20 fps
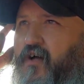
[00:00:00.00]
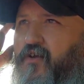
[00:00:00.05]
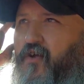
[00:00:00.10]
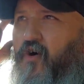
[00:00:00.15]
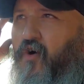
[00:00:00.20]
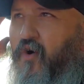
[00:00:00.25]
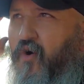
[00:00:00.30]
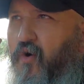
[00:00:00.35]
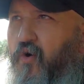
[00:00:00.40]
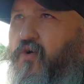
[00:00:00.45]
and
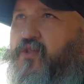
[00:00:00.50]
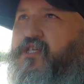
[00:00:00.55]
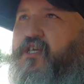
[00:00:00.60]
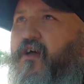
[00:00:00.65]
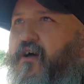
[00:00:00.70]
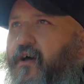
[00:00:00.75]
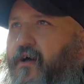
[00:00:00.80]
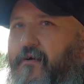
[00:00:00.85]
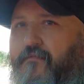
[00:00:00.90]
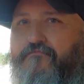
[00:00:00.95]

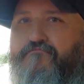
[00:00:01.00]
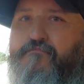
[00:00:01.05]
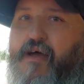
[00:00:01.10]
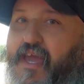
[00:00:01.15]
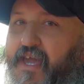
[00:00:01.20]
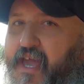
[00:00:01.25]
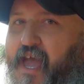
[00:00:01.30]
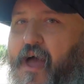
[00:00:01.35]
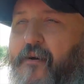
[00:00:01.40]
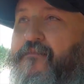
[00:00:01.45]
utter
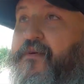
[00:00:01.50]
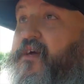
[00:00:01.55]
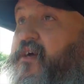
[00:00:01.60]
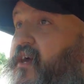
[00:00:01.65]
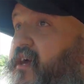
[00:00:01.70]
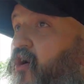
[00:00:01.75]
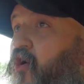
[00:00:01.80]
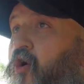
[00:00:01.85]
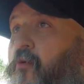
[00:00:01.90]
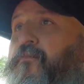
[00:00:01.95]
mayhem
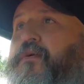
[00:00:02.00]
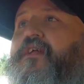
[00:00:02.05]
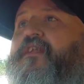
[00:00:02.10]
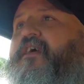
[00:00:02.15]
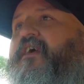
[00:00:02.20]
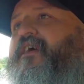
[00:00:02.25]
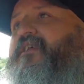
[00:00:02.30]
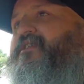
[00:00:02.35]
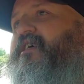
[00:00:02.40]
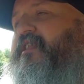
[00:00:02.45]
up in
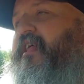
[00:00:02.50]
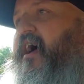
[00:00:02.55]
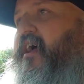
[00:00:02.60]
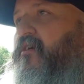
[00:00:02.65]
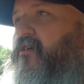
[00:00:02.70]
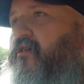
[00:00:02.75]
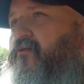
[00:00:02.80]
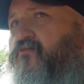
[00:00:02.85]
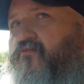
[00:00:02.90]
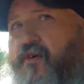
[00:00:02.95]
here today,
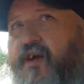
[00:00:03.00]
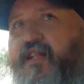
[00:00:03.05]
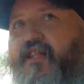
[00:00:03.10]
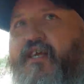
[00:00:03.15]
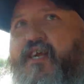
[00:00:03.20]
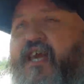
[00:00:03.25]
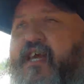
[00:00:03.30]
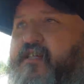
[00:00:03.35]
really